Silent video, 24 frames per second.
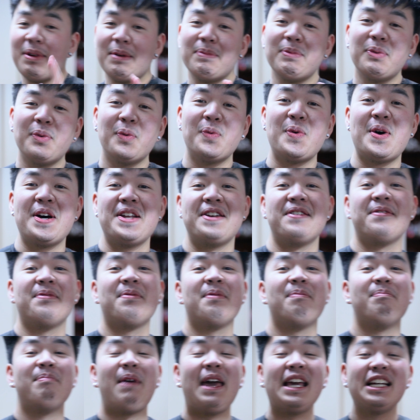number 1,
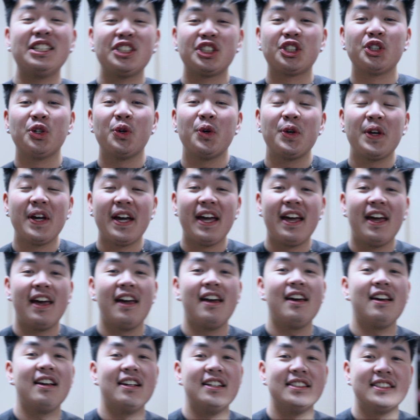make sure your
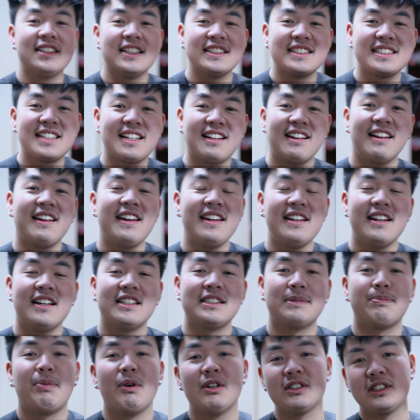hair is as clean
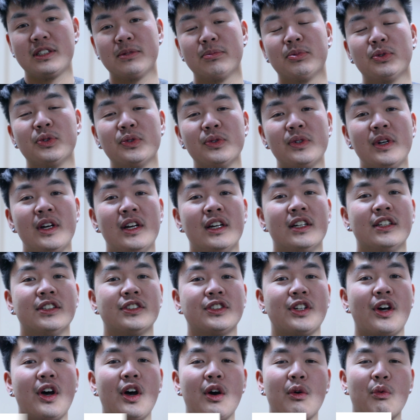as possible.
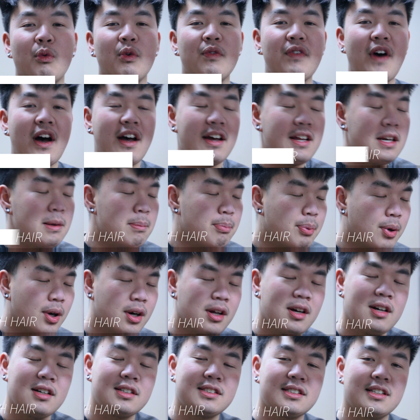So without any
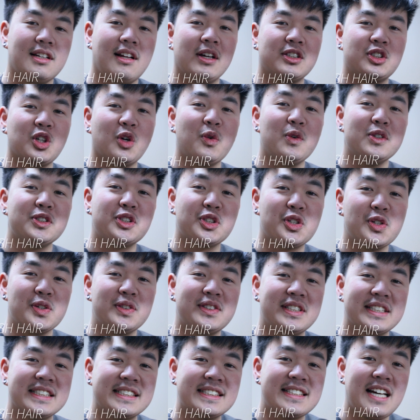products, it's always good
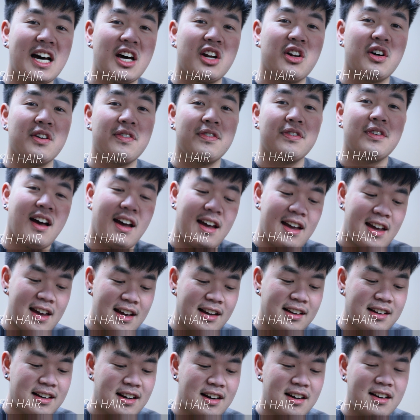to start off a
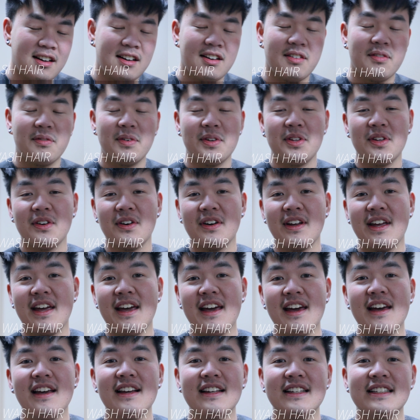haircut when your
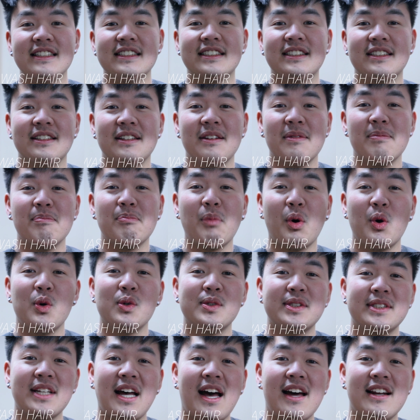hair is
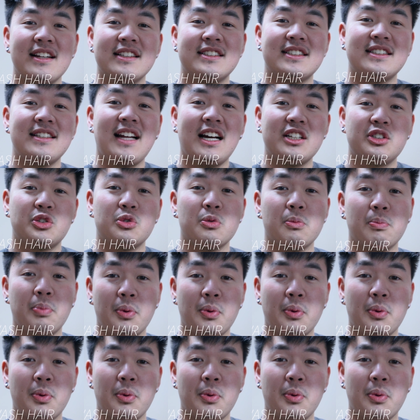most at its natural